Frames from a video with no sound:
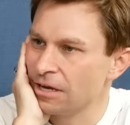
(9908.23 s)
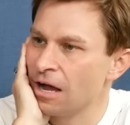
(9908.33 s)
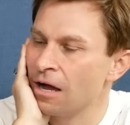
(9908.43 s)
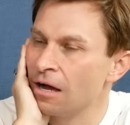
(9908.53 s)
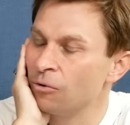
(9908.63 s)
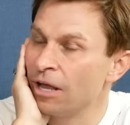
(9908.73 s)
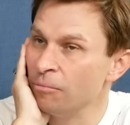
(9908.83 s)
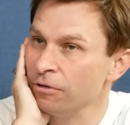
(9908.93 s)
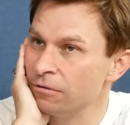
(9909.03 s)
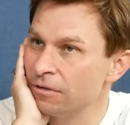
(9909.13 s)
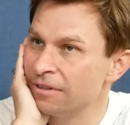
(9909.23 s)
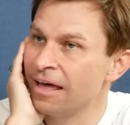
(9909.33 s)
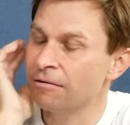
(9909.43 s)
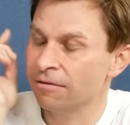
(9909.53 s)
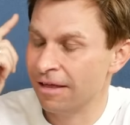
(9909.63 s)
Well, I put
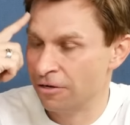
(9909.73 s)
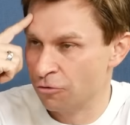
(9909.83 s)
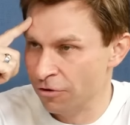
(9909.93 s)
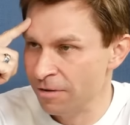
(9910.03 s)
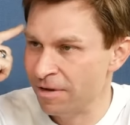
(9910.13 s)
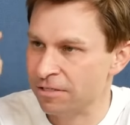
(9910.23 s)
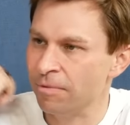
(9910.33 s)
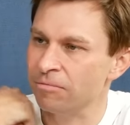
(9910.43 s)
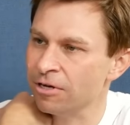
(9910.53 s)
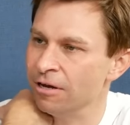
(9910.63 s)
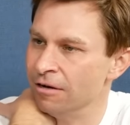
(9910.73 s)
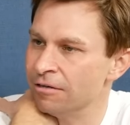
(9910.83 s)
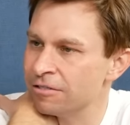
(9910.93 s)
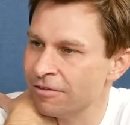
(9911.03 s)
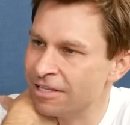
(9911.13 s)
that cream has a peptide in
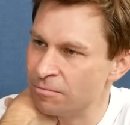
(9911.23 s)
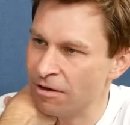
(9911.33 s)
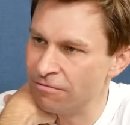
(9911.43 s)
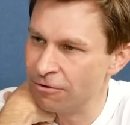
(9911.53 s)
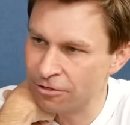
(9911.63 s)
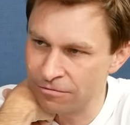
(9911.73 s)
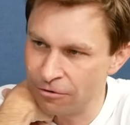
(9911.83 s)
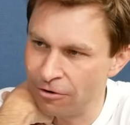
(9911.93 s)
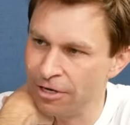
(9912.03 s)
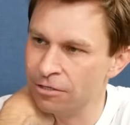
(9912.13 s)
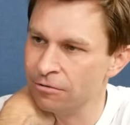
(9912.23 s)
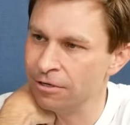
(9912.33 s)
it. So that's my first foray into